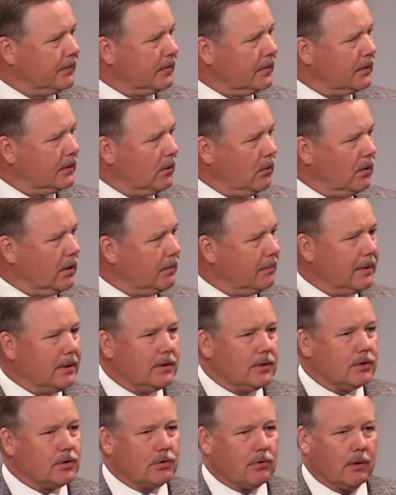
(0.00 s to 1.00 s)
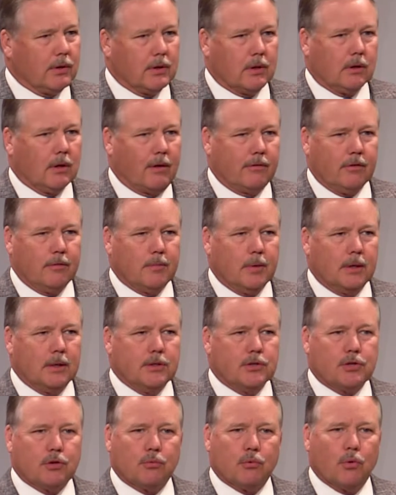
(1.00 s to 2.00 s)
Don't want to be destroyed. The love of money
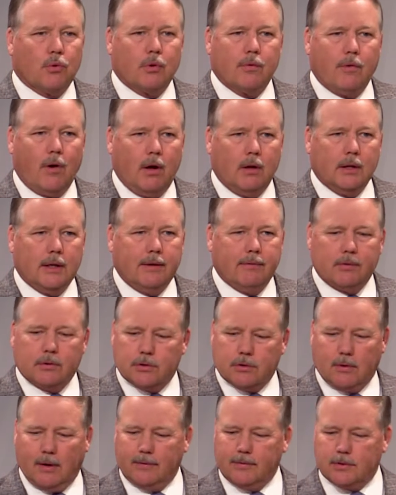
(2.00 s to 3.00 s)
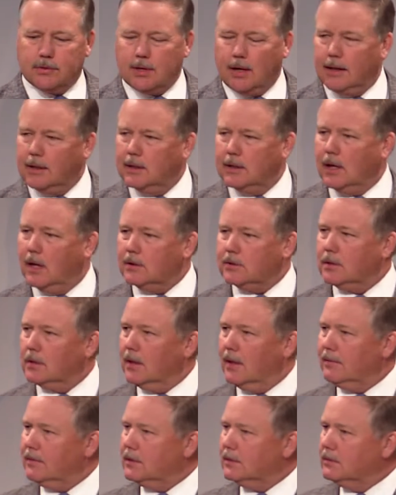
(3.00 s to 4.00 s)
is the root of all evil, so I've decided not to
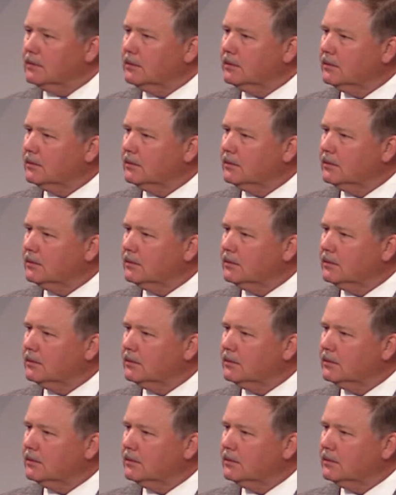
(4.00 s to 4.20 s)
love it.